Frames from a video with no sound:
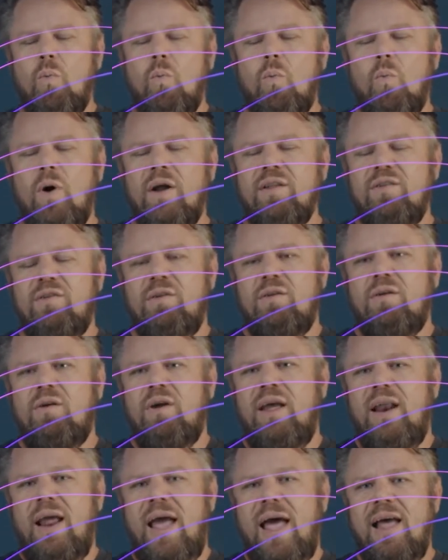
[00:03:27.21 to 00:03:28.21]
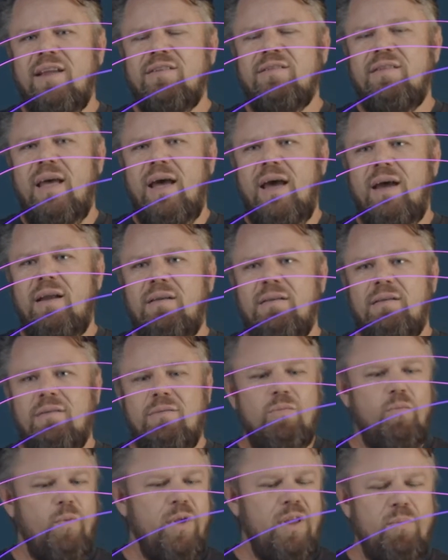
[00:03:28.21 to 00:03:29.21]
Once it has that,
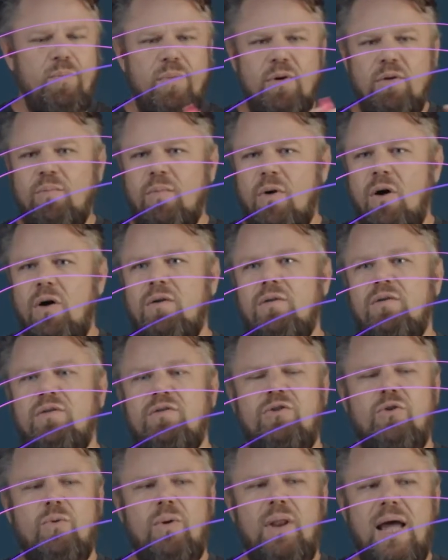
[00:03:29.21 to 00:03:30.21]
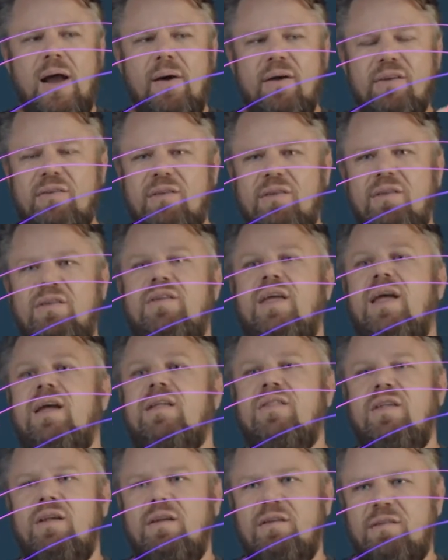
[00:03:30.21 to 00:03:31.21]
we can build models to allow us to
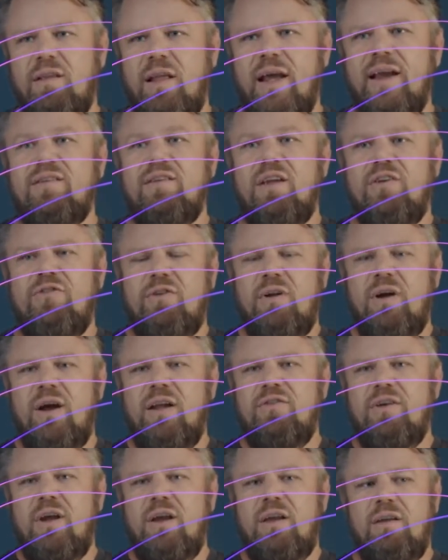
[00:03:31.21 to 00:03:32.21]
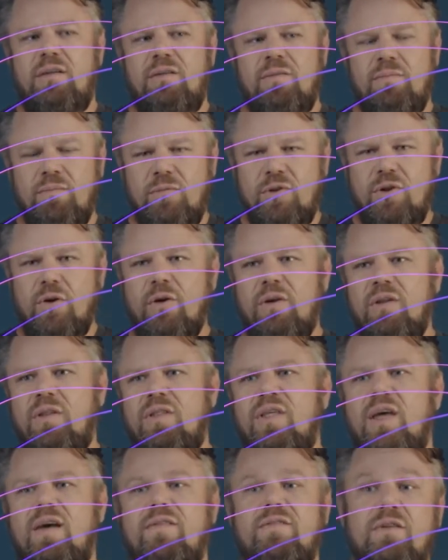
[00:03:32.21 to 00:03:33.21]
detect things like session hijacking, token
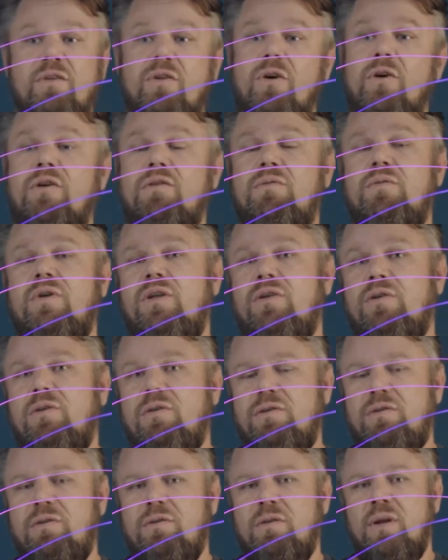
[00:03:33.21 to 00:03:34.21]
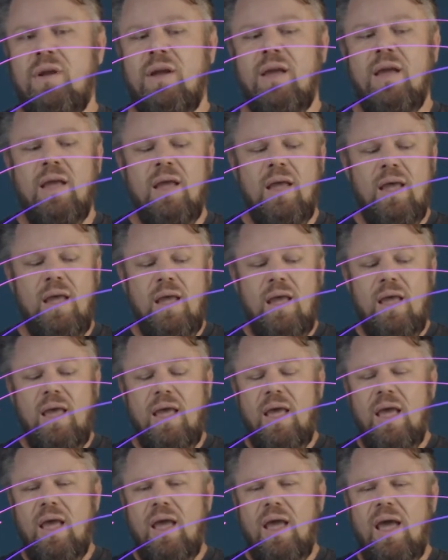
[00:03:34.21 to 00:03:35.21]
theft, and token reuse,
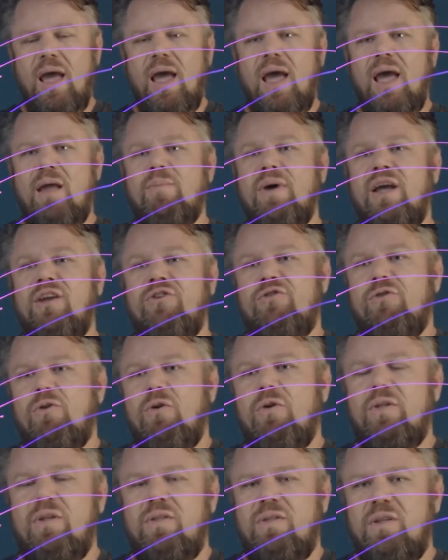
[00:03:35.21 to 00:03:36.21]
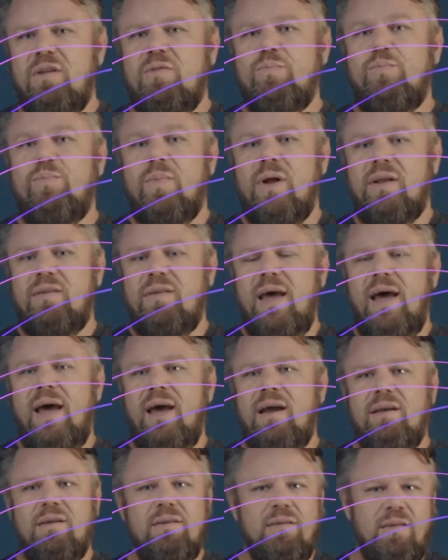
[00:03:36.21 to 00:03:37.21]
and make sure that this
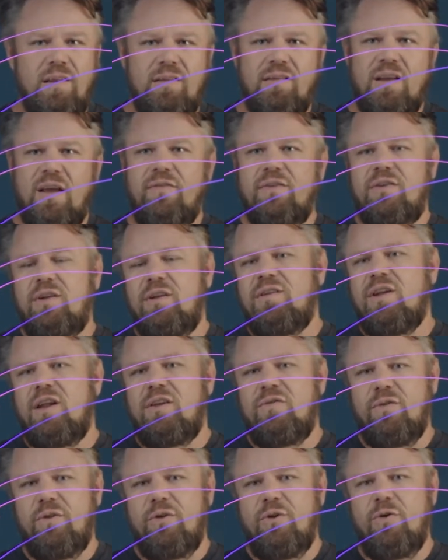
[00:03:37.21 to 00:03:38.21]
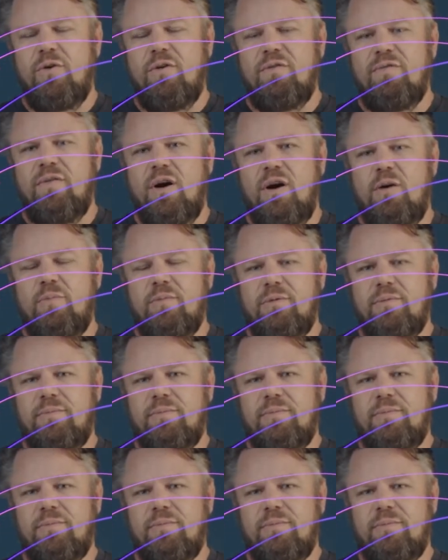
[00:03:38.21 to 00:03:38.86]
attack is never successful in your environment.